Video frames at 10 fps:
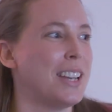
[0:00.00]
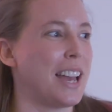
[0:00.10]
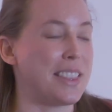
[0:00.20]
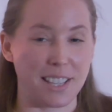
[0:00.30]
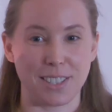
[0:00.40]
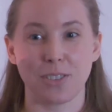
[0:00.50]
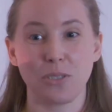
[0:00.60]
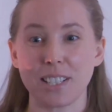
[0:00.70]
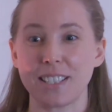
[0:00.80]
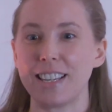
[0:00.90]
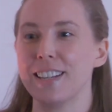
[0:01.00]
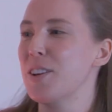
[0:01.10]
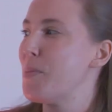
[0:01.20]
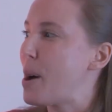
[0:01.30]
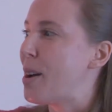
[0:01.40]
And that's crazy,
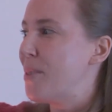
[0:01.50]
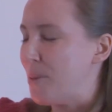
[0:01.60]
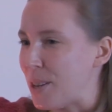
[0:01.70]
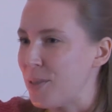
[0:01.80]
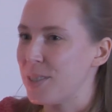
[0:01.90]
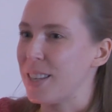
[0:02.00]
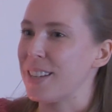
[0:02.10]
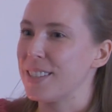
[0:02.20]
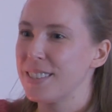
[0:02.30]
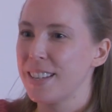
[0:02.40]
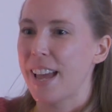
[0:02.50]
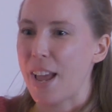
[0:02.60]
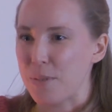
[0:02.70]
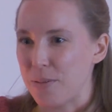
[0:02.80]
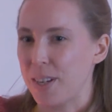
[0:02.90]
but we used this
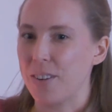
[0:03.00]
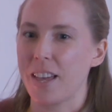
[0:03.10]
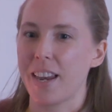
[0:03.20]
and we figured that